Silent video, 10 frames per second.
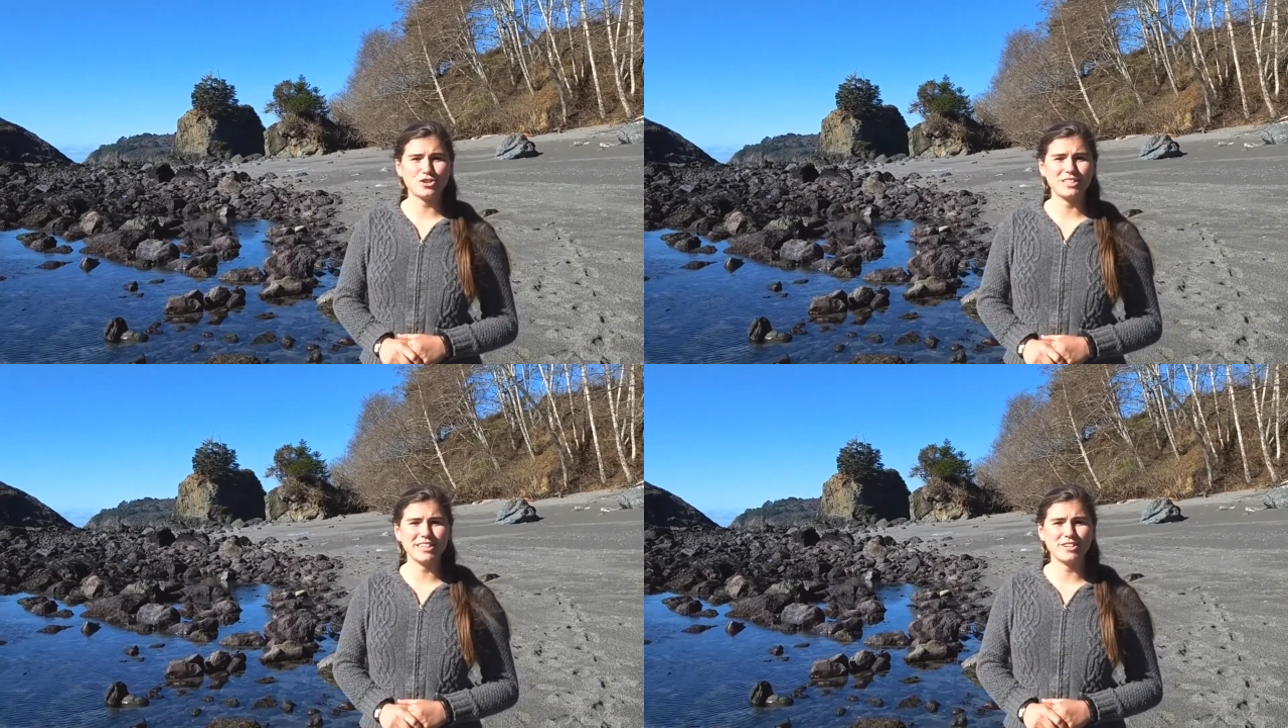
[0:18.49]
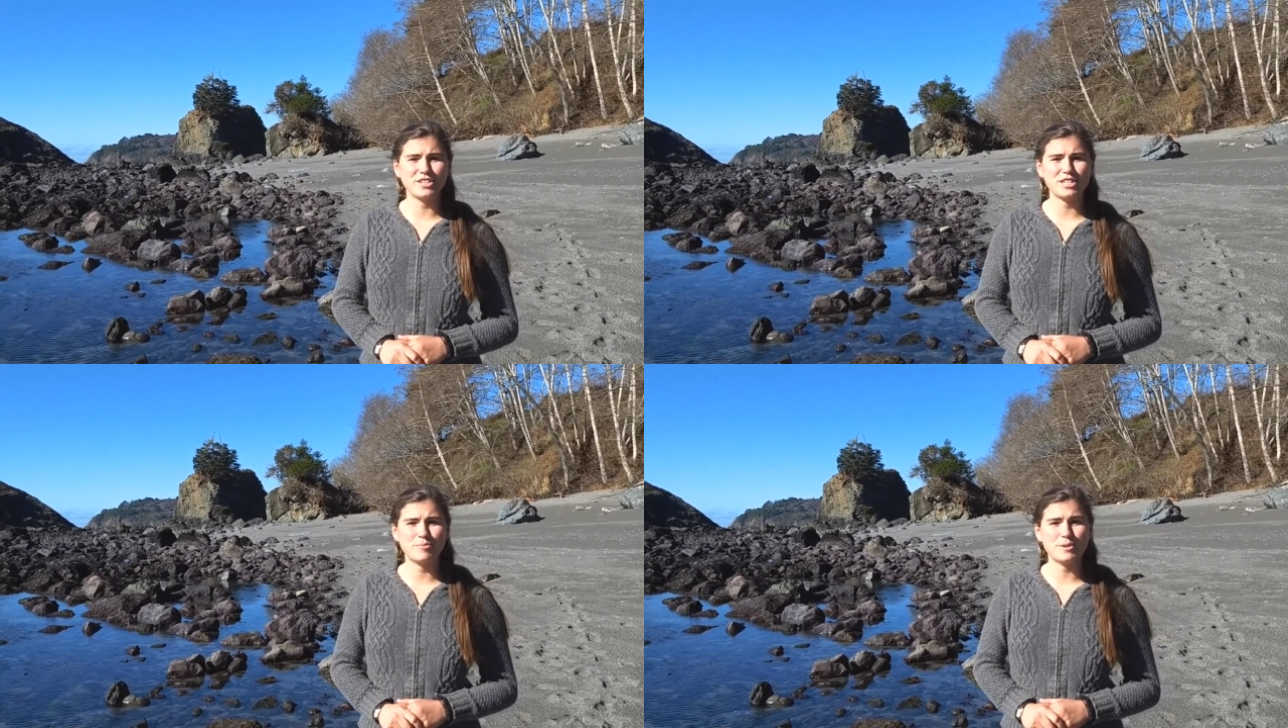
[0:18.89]
Ocean
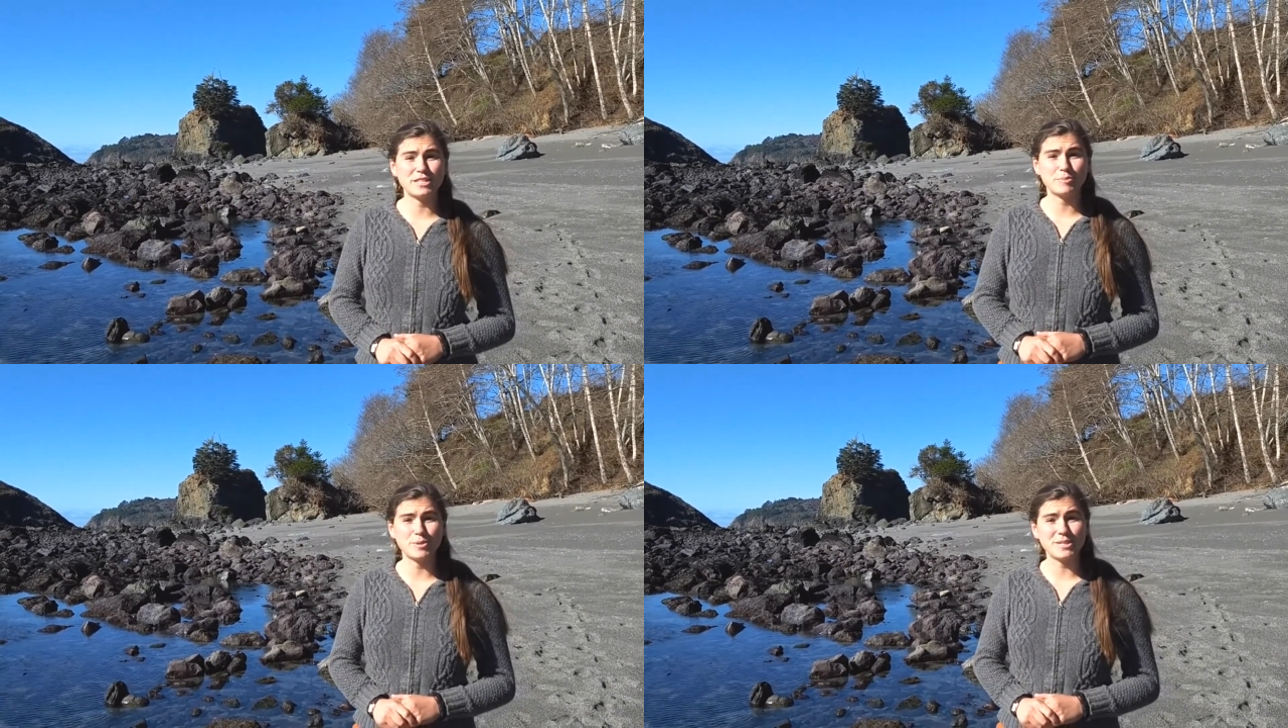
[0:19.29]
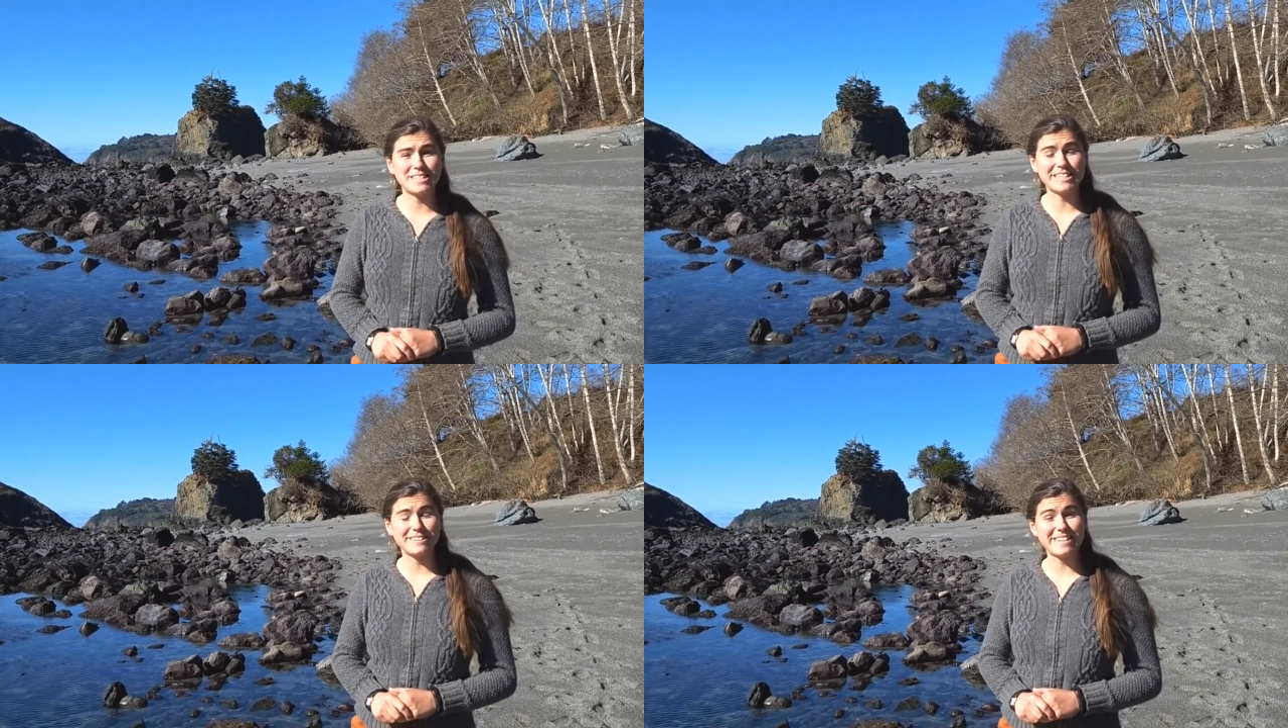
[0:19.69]
Literacy Principles
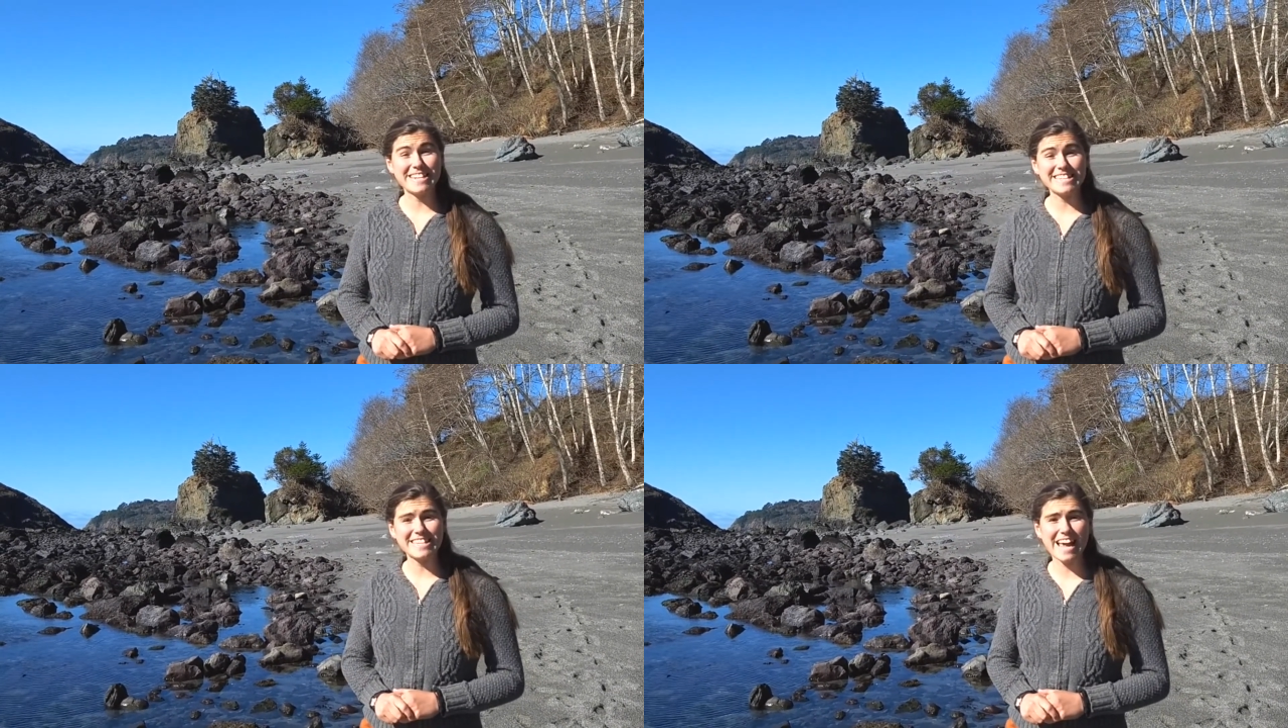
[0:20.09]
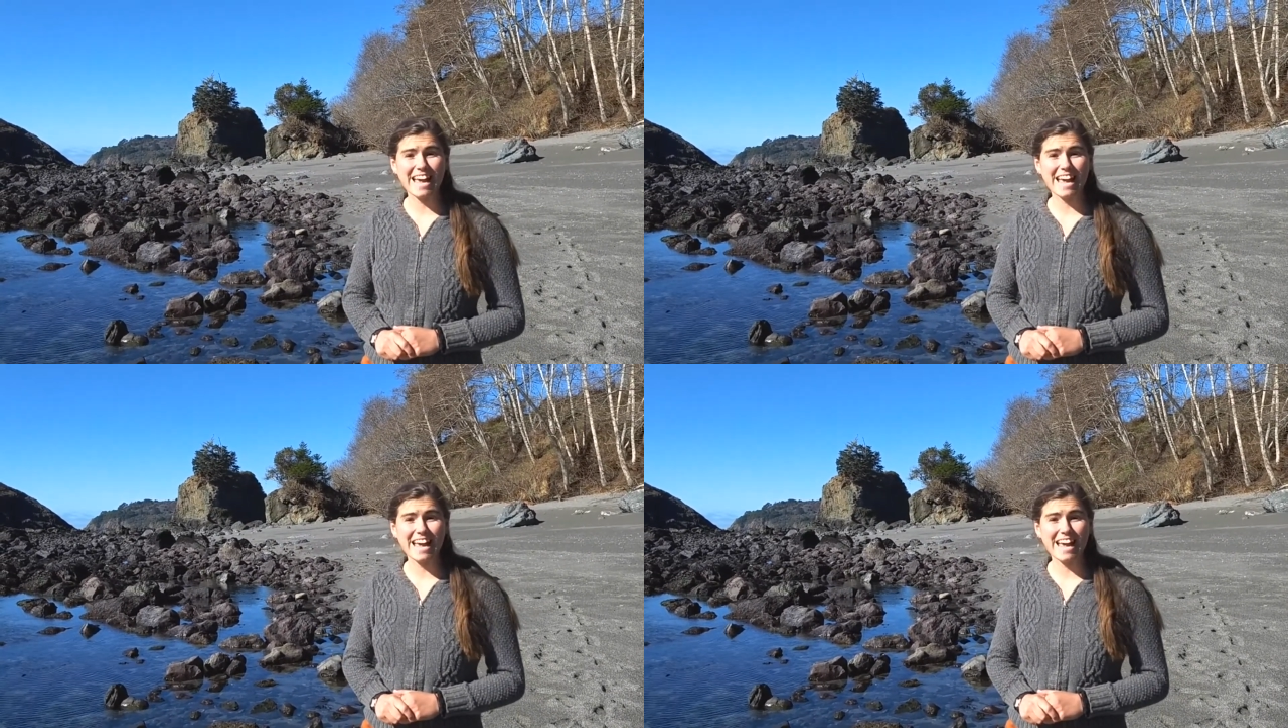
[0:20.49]
series